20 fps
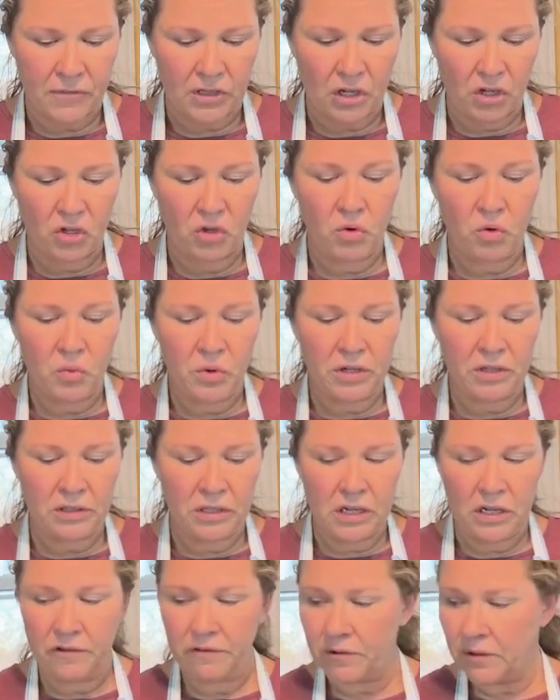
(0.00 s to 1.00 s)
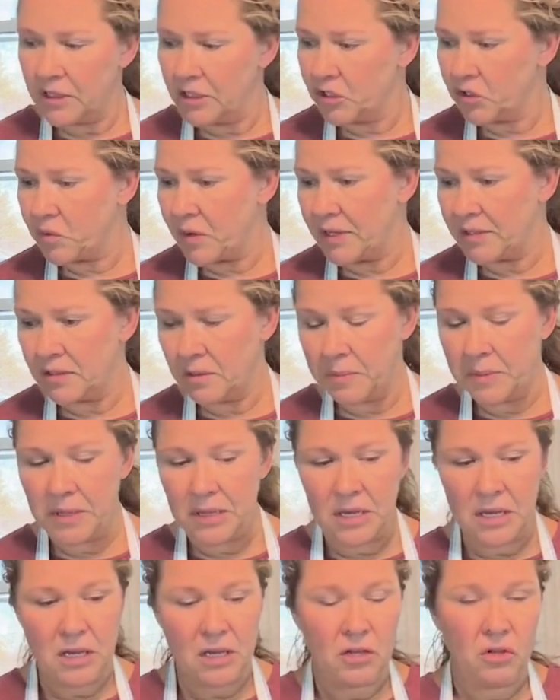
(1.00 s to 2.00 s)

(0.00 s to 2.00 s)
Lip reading: You will need, for this recipe,